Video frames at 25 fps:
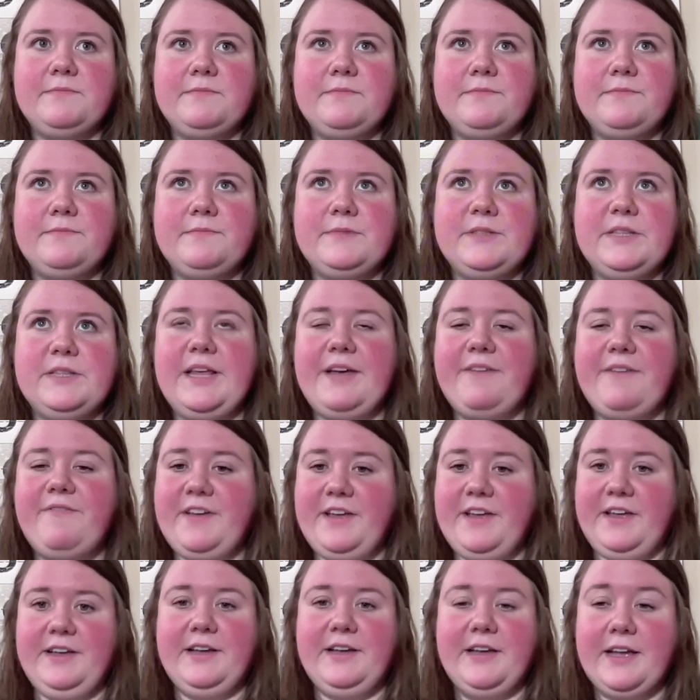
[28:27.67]

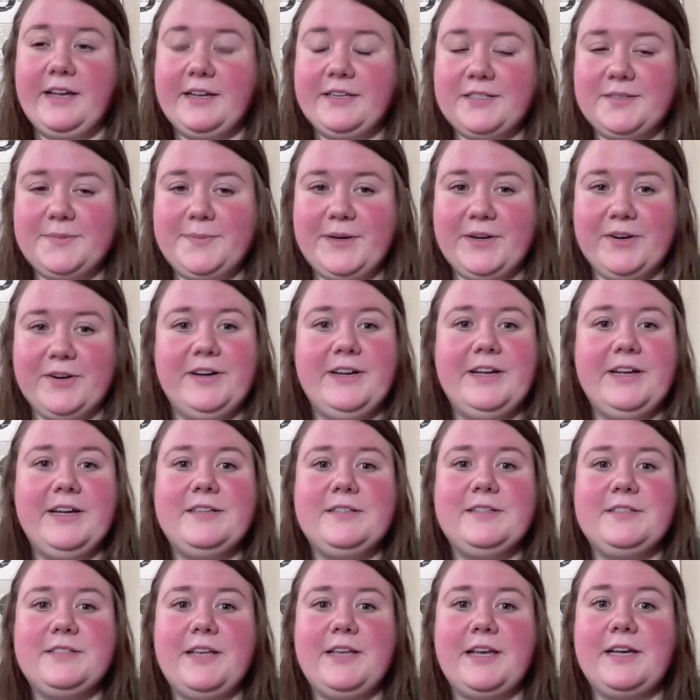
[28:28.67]
living
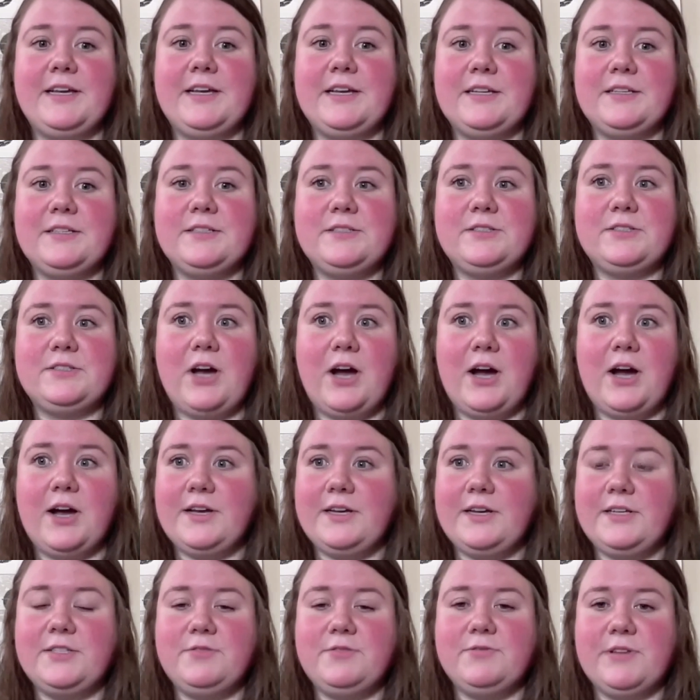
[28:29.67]
experience, like
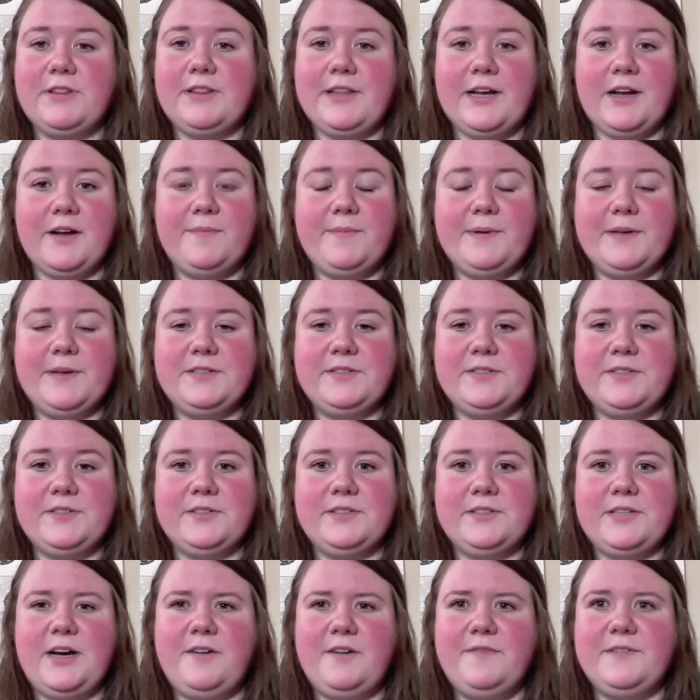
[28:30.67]
talking to a therapist
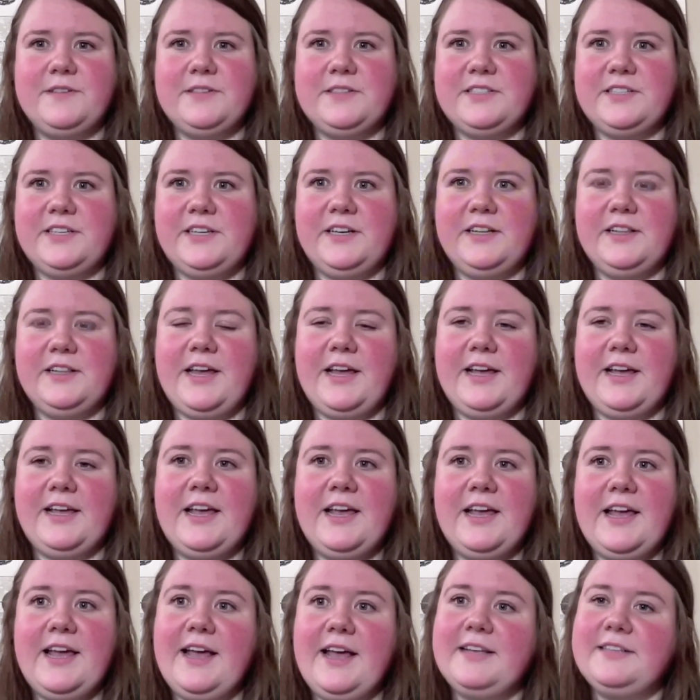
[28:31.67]
yourself and seeing like,
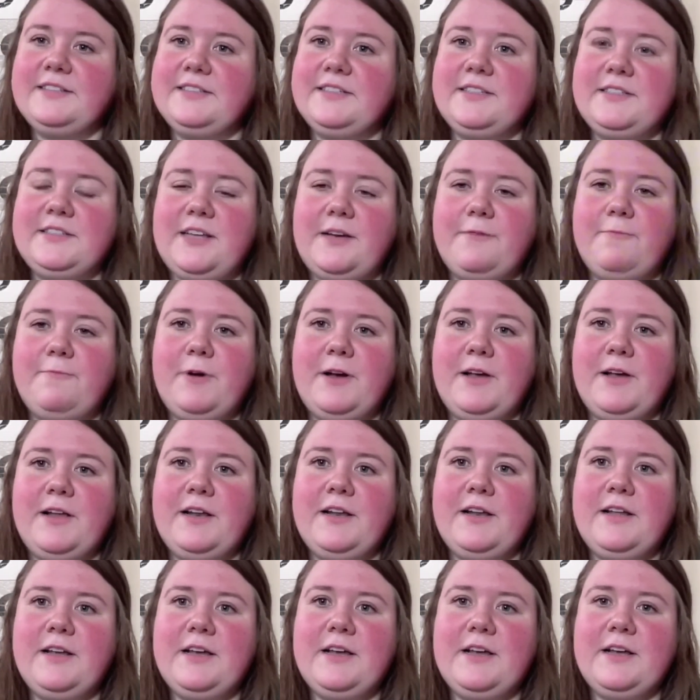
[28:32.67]
is this
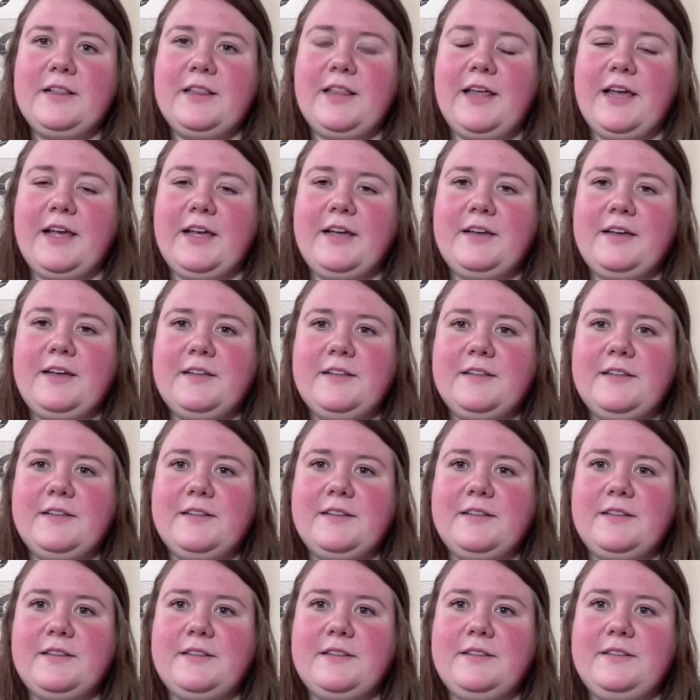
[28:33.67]
someone like
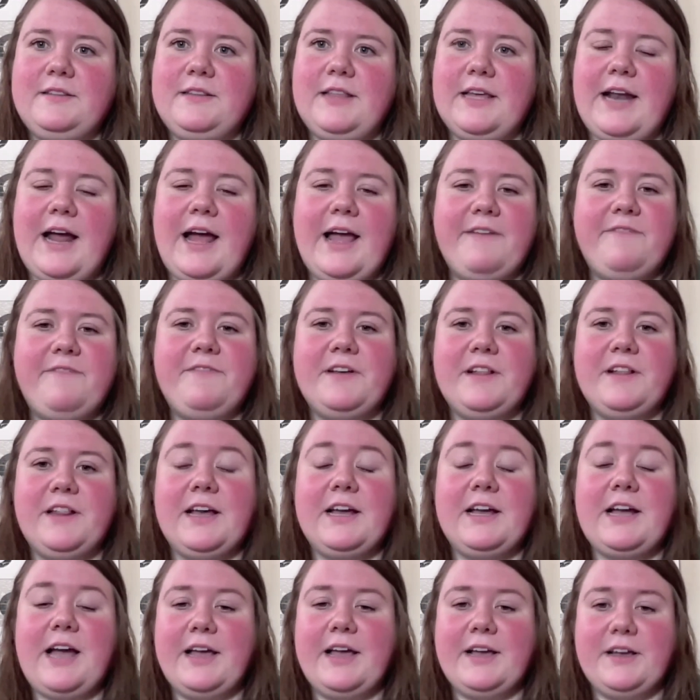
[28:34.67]
that I feel
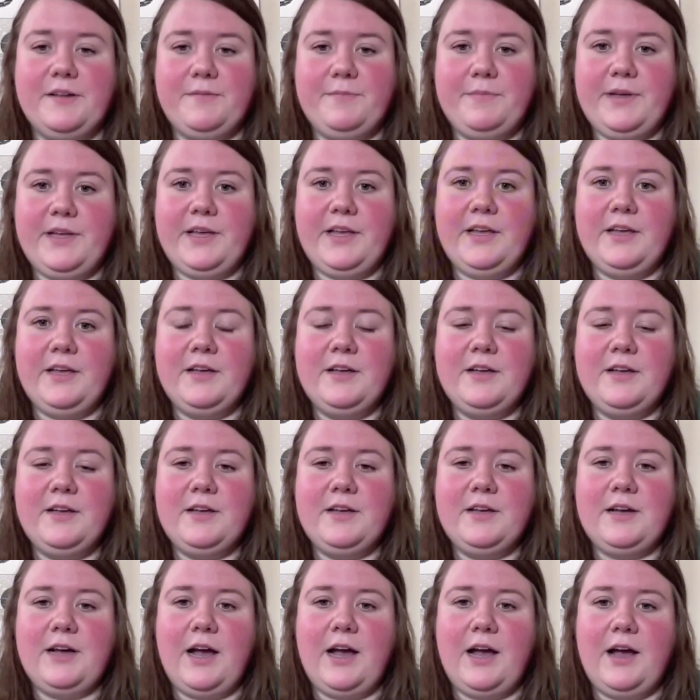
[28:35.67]
like I could be?
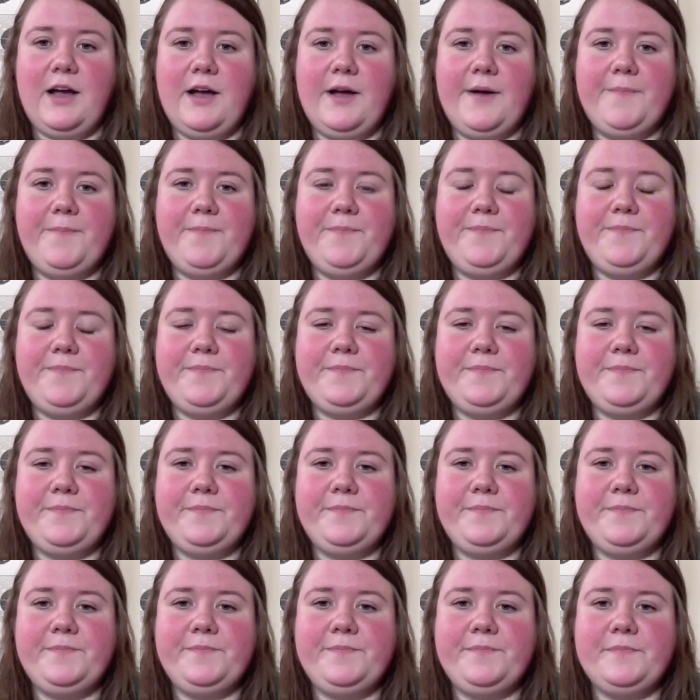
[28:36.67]

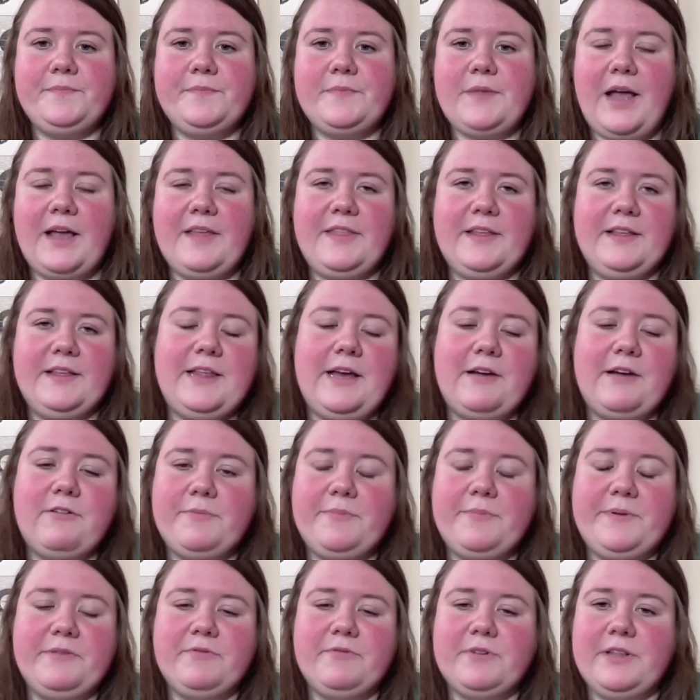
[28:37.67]
I think that would
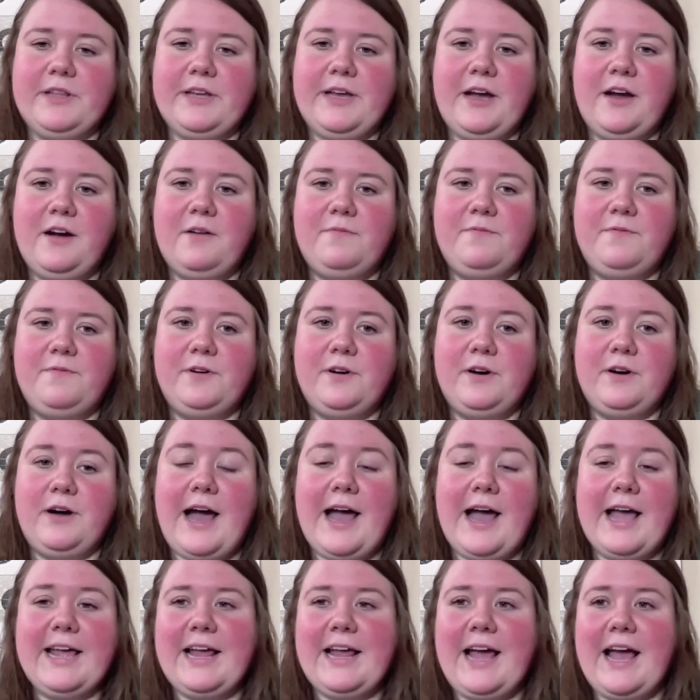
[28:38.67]
be really helpful.
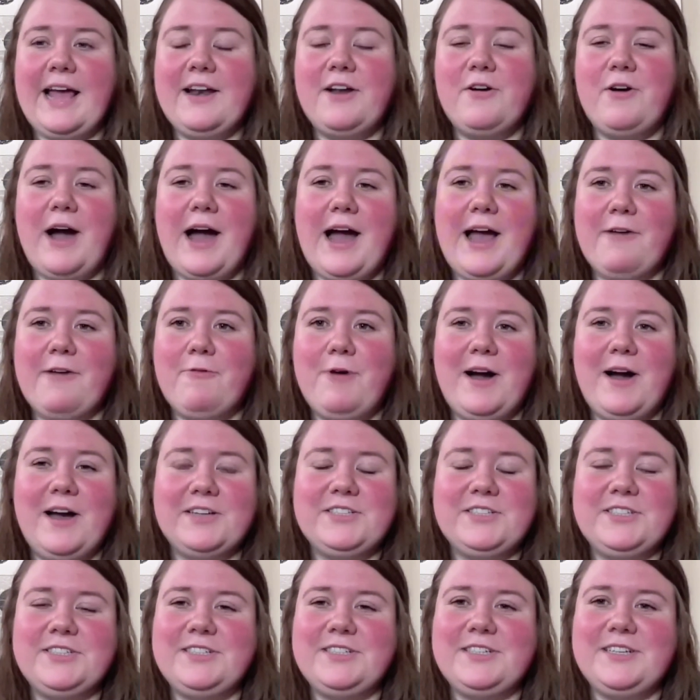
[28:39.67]
I know I
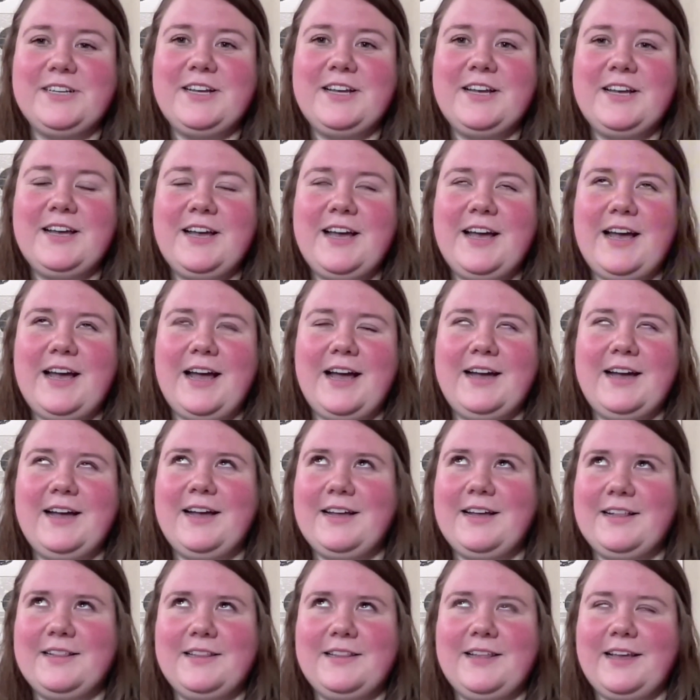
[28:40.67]
watched
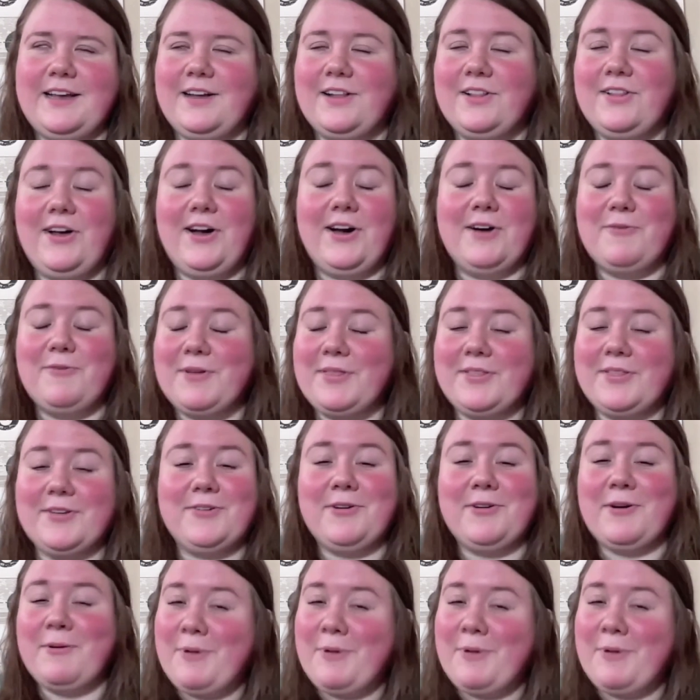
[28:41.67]
like along with the Criminal